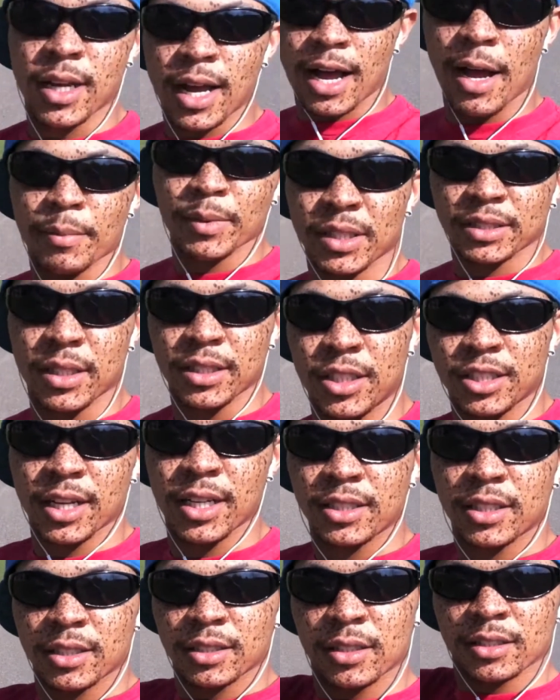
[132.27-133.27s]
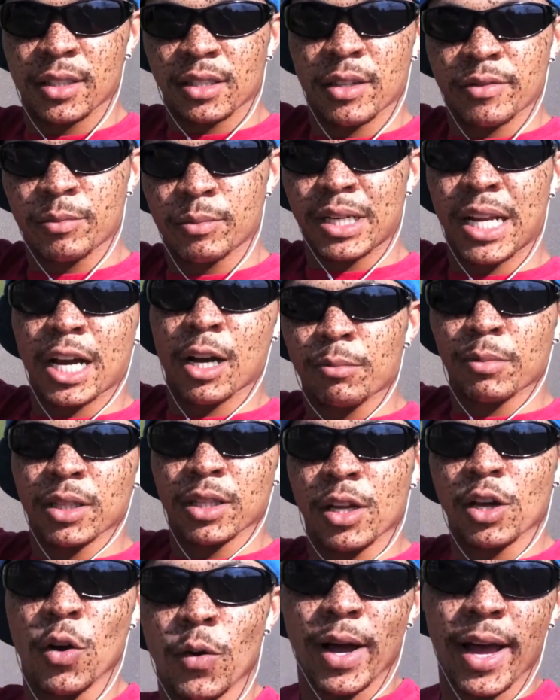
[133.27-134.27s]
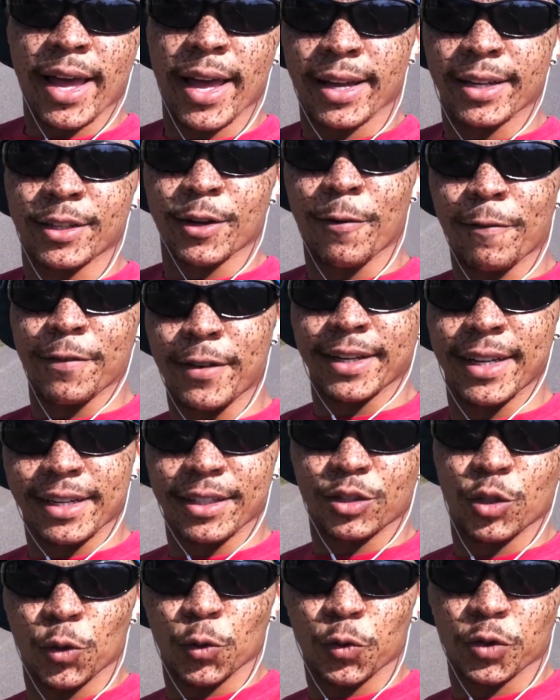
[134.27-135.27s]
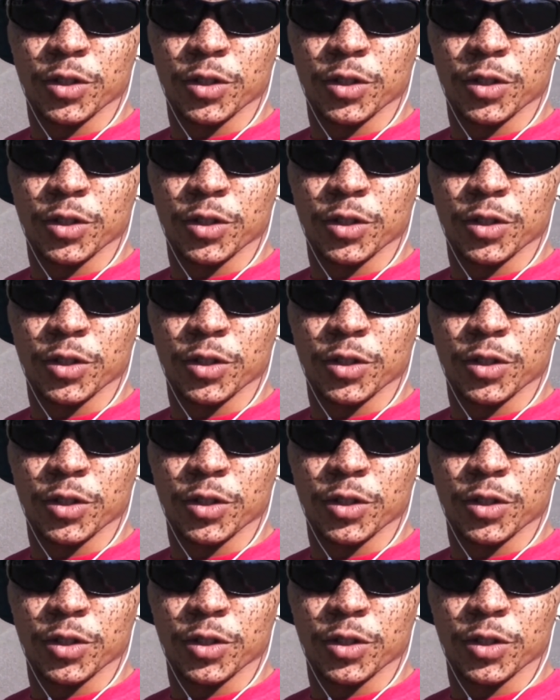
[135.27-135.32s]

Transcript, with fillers: comments, suggestions, leave them down below, and don't forget to